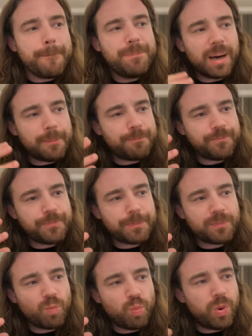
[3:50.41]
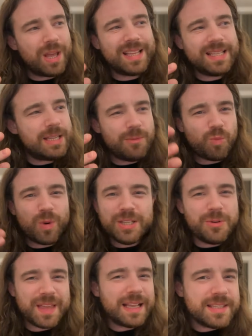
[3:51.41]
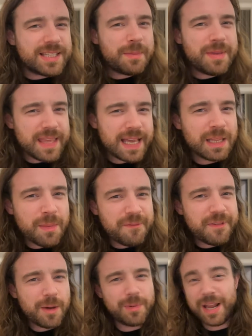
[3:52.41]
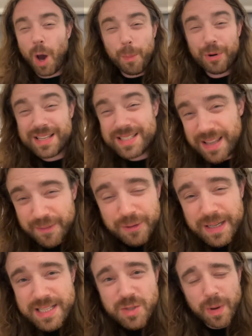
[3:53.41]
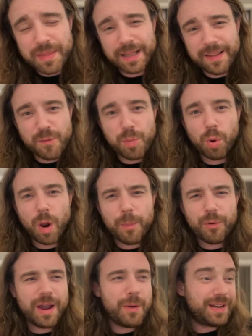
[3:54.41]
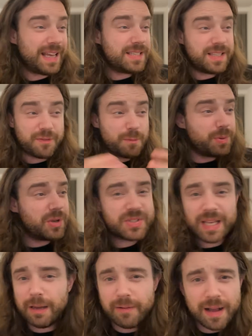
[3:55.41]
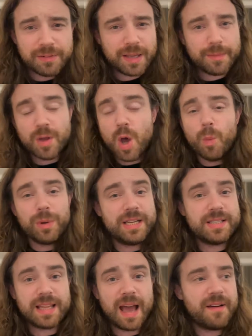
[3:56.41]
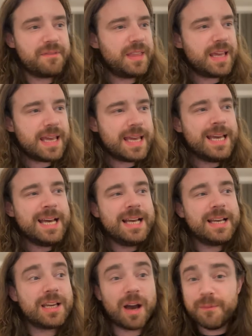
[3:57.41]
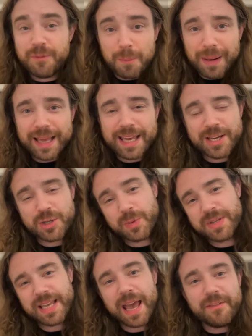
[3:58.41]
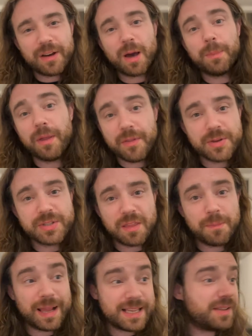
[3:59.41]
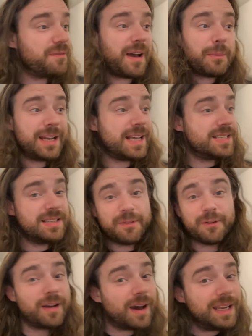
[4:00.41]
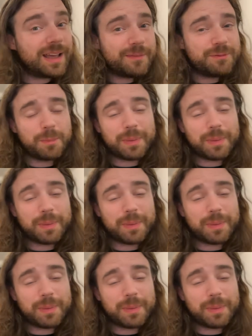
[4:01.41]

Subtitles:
But when you then see him in the England midfield, when it operates differently to the way that Liverpool operate, when he has different personnel around him, when he doesn't have the comfort blanket, should we say, of a couple of those other players, and in fact, when he has a different kind of comfort